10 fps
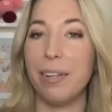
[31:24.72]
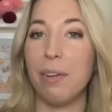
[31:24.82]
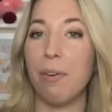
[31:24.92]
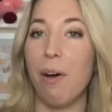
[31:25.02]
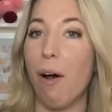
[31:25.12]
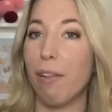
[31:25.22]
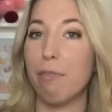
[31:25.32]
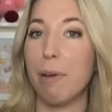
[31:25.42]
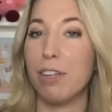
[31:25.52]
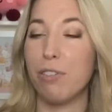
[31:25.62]
to all
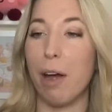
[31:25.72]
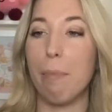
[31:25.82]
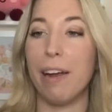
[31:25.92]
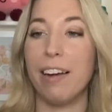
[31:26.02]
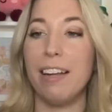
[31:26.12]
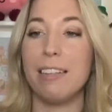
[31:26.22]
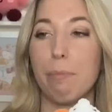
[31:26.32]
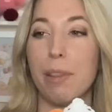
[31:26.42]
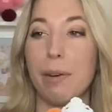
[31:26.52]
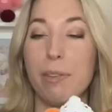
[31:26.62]
of my strawberries,
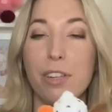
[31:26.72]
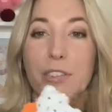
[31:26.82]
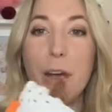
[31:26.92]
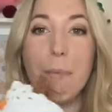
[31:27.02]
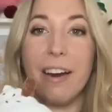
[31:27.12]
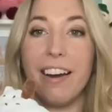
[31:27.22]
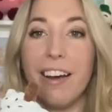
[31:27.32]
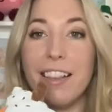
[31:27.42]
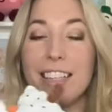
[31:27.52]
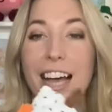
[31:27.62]
but there was a strawberry
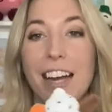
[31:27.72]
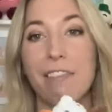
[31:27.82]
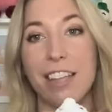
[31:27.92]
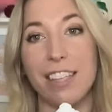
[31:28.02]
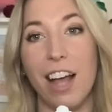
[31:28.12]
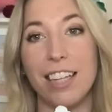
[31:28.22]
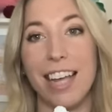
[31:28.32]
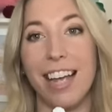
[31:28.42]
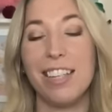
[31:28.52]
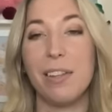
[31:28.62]
on the side of this
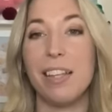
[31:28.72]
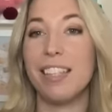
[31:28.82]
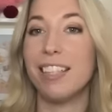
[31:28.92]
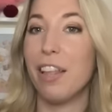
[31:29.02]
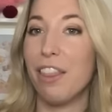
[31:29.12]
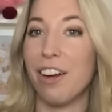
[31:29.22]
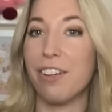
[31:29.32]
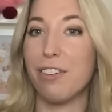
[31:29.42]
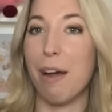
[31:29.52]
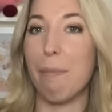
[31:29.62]
latte. So this is the third
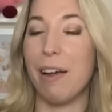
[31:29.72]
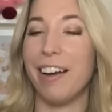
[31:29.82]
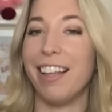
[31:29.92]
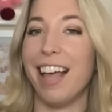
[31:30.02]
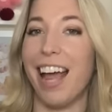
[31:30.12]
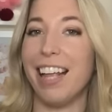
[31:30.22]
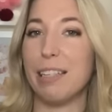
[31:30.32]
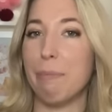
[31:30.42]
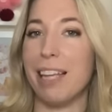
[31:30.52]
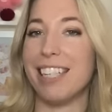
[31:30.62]
strawberry that
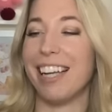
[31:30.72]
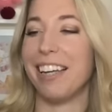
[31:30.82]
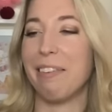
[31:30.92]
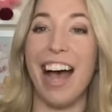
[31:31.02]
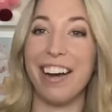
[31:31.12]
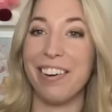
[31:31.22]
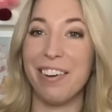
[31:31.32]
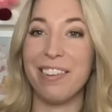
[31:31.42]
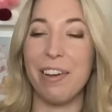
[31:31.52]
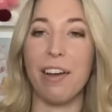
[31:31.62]
is missing. I don't know
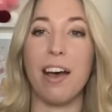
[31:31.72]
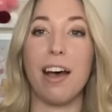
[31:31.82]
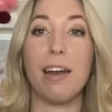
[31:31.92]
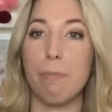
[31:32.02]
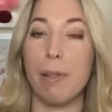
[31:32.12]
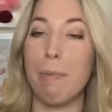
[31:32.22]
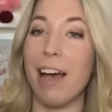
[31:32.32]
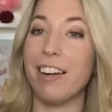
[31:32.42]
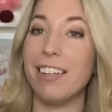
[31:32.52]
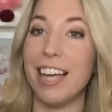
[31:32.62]
what's going on, but the
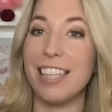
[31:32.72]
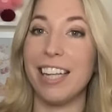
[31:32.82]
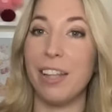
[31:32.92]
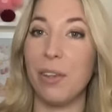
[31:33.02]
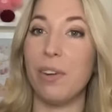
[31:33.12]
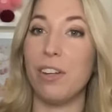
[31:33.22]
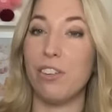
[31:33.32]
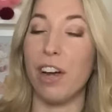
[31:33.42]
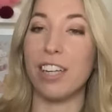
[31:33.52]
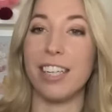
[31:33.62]
pattern does include
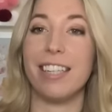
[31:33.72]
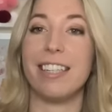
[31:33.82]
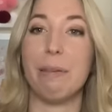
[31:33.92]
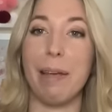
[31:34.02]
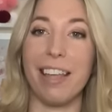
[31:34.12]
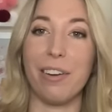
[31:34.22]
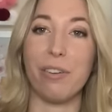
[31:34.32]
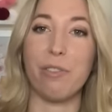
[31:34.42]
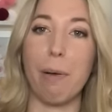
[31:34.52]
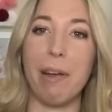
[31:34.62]
instructions to make a little
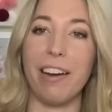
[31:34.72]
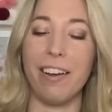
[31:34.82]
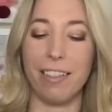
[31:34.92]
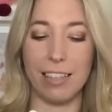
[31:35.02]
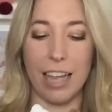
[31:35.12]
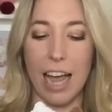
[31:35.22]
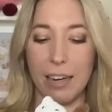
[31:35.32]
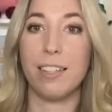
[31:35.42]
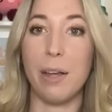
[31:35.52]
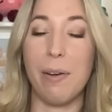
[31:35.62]
strawberry on the
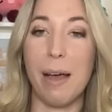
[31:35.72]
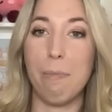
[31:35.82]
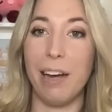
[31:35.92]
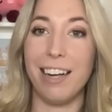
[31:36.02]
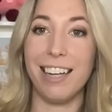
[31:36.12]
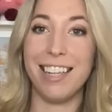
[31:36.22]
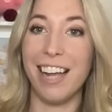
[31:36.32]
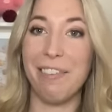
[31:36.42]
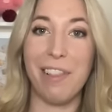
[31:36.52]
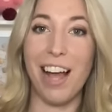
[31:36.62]
side. So I made a
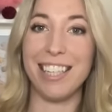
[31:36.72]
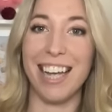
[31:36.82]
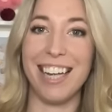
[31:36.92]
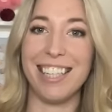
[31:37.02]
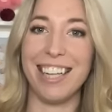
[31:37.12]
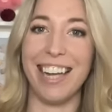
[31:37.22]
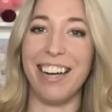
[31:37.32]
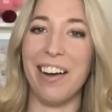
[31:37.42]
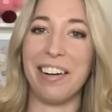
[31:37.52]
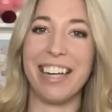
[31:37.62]
ton of lattes
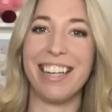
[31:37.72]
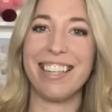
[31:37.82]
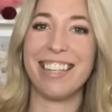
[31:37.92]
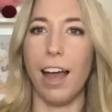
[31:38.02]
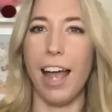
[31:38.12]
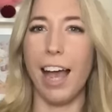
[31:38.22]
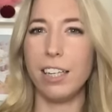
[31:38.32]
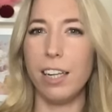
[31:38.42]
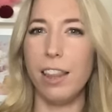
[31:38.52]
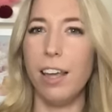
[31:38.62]
in August. I
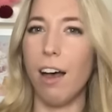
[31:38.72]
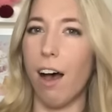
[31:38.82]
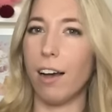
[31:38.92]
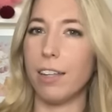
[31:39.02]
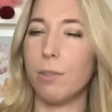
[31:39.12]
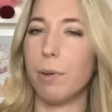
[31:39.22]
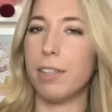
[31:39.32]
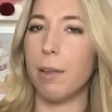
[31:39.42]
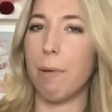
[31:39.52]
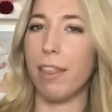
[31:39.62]
actually think August
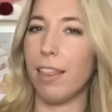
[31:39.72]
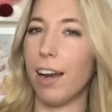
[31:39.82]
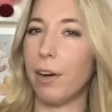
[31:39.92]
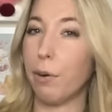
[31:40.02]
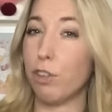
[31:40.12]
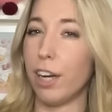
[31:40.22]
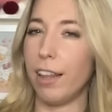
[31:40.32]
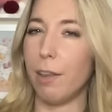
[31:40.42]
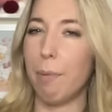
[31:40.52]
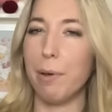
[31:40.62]
was the month that I
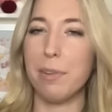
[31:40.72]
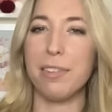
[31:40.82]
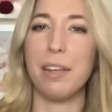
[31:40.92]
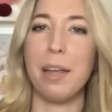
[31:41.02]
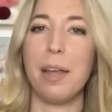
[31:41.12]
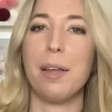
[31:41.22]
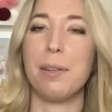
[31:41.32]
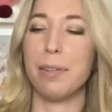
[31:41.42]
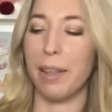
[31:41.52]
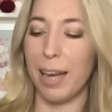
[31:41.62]
crocheted the most.
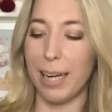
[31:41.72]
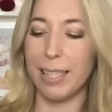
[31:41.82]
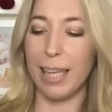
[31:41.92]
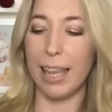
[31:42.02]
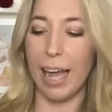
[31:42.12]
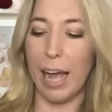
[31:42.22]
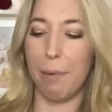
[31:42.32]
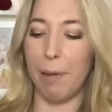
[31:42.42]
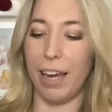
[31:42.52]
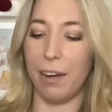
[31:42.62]
So the next thing that I
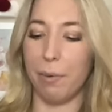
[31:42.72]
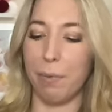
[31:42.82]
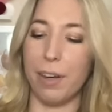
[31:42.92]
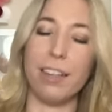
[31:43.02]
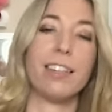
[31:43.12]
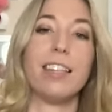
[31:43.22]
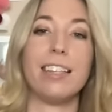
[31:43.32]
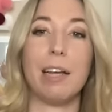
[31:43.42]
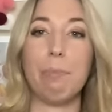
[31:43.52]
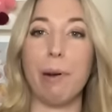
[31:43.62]
made was
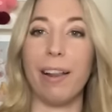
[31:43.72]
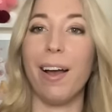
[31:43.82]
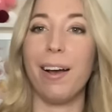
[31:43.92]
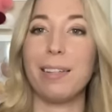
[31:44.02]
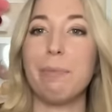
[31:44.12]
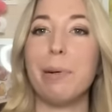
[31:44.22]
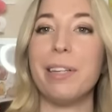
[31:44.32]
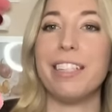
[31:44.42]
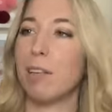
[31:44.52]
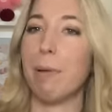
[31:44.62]
this umbrella
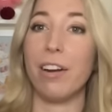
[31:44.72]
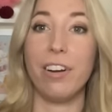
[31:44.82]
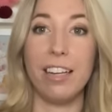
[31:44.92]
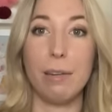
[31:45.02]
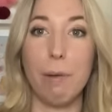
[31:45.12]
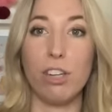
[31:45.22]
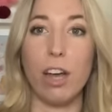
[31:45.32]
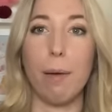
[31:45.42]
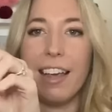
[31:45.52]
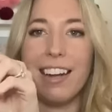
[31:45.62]
octopus. This pattern is in my
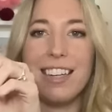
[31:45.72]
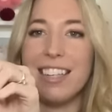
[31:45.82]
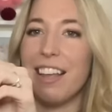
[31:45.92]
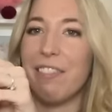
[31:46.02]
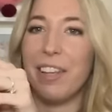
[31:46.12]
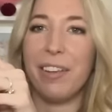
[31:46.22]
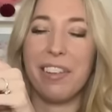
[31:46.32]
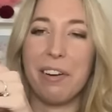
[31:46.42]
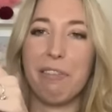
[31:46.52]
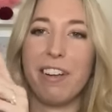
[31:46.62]
shop and I just love the cute
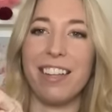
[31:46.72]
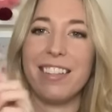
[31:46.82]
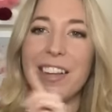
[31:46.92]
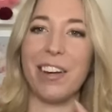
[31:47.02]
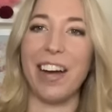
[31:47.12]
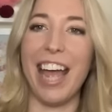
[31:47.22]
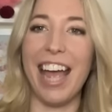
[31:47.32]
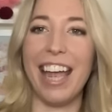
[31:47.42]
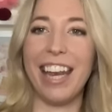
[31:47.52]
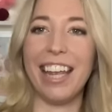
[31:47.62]
little fins on her
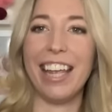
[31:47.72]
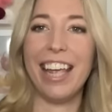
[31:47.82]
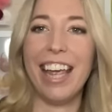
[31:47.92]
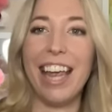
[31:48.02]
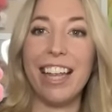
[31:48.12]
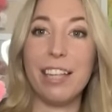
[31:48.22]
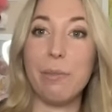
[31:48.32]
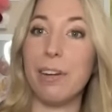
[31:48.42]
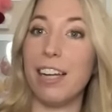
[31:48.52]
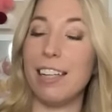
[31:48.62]
head. And this
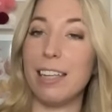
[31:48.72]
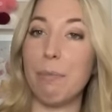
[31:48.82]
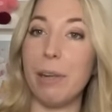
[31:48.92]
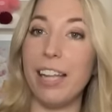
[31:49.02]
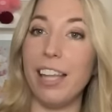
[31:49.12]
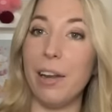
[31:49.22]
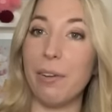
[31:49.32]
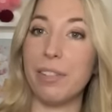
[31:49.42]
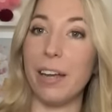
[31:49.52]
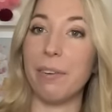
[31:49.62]
one is completely
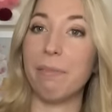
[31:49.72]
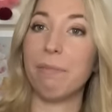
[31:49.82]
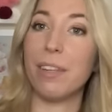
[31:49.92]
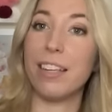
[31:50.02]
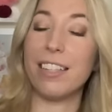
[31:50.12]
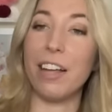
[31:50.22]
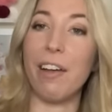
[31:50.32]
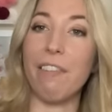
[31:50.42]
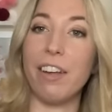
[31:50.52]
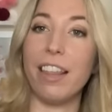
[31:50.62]
no-sew. So
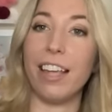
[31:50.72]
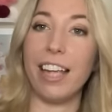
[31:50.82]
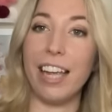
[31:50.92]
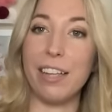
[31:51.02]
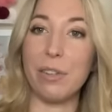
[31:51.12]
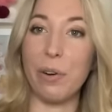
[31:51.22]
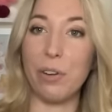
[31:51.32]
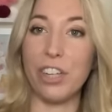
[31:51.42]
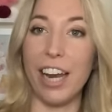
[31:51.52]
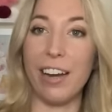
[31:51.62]
everything is
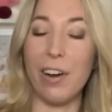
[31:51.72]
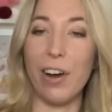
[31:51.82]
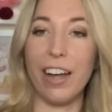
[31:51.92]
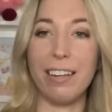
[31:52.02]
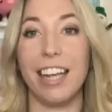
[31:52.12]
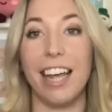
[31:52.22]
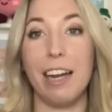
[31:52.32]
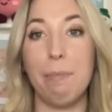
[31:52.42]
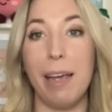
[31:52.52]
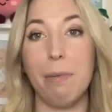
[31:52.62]
crocheted on. And
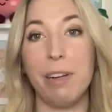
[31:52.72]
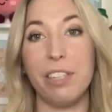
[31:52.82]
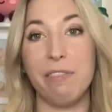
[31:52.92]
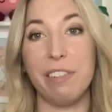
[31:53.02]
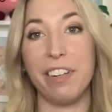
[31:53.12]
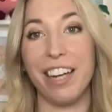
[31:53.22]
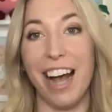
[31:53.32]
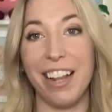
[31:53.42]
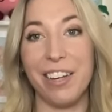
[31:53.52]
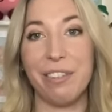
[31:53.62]
I made a bunch of different
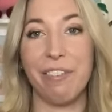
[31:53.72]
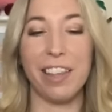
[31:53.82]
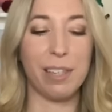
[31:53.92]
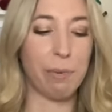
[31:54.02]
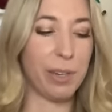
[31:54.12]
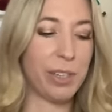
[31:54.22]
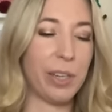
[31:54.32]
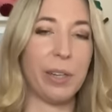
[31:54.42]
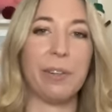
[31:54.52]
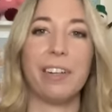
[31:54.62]
colors for this one
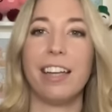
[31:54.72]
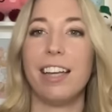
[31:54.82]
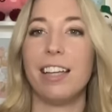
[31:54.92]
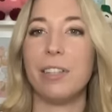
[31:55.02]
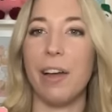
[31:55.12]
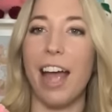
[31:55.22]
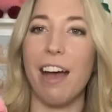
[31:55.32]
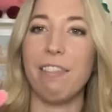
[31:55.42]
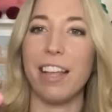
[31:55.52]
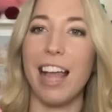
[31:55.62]
too. So I
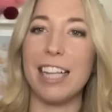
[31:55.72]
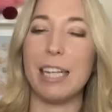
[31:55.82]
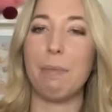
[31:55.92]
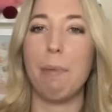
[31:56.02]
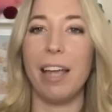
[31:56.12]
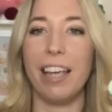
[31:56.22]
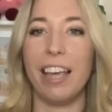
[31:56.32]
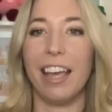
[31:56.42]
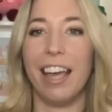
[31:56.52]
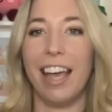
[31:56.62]
have the classic
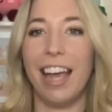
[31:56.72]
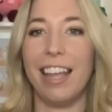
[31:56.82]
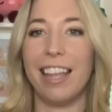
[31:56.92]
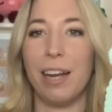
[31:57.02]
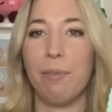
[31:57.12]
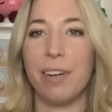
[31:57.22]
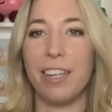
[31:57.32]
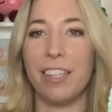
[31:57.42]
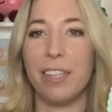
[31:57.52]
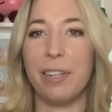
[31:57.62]
pink and then I
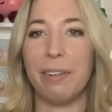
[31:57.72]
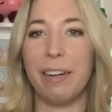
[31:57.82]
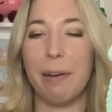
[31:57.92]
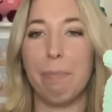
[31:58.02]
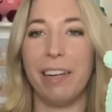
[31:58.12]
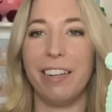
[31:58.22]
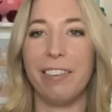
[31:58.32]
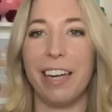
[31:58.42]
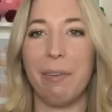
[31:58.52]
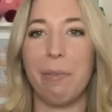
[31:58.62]
wanted to do a mint
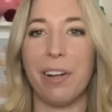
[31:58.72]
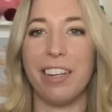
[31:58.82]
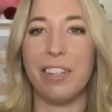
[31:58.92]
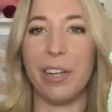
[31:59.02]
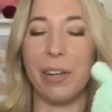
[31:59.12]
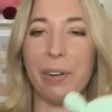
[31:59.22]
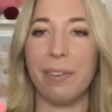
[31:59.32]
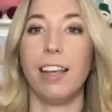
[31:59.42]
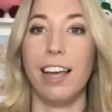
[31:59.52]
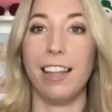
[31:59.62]
green one
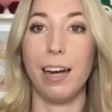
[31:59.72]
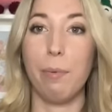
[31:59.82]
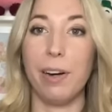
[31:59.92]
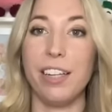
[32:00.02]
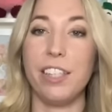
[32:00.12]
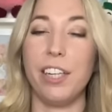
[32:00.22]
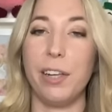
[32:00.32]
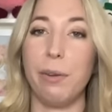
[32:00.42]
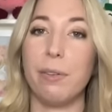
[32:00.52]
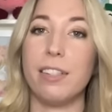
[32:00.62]
too. And then I wanted to
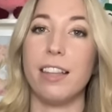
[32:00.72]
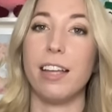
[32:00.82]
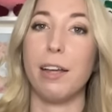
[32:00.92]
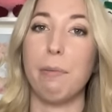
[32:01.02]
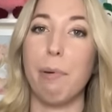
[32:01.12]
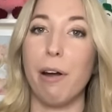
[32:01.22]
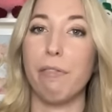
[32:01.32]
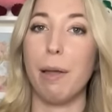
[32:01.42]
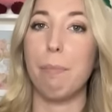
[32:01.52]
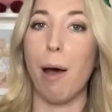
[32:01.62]
use the
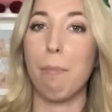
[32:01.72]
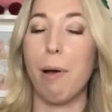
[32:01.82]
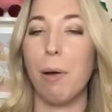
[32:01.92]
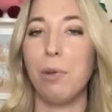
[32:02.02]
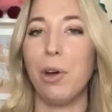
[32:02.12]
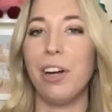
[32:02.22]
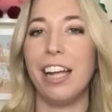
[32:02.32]
Parfait Pom Pom yarn